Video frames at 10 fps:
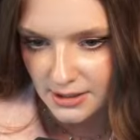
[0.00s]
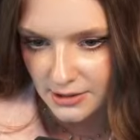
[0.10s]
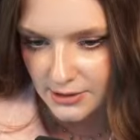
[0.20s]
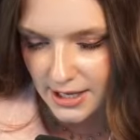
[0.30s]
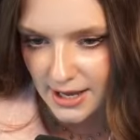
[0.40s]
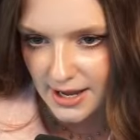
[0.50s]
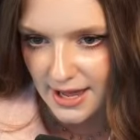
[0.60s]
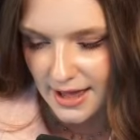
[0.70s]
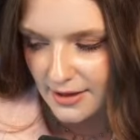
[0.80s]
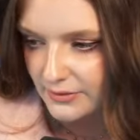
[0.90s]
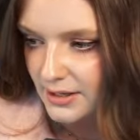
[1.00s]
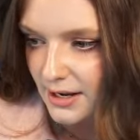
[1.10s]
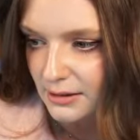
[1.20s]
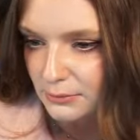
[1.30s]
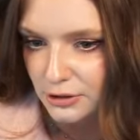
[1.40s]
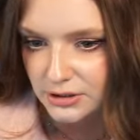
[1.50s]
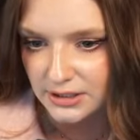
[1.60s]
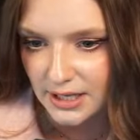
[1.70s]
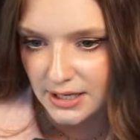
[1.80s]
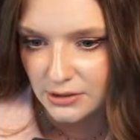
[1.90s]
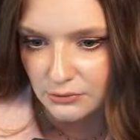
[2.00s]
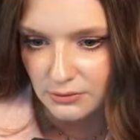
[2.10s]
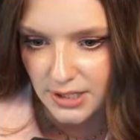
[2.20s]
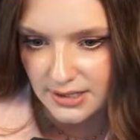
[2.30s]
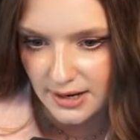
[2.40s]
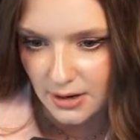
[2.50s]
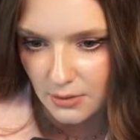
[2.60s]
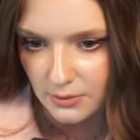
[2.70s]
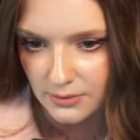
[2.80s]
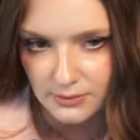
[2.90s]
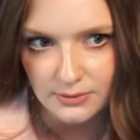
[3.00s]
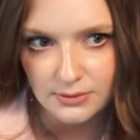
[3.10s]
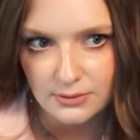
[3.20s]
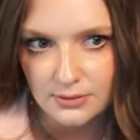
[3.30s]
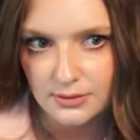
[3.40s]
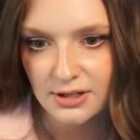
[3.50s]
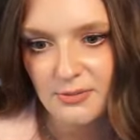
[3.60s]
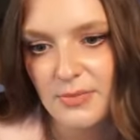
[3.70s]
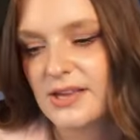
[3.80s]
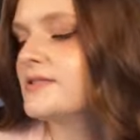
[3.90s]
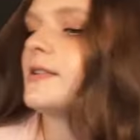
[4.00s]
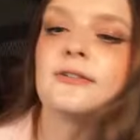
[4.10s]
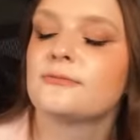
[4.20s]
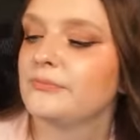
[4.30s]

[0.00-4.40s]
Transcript: Okay, I have it. I am looking at it right now. Amazing.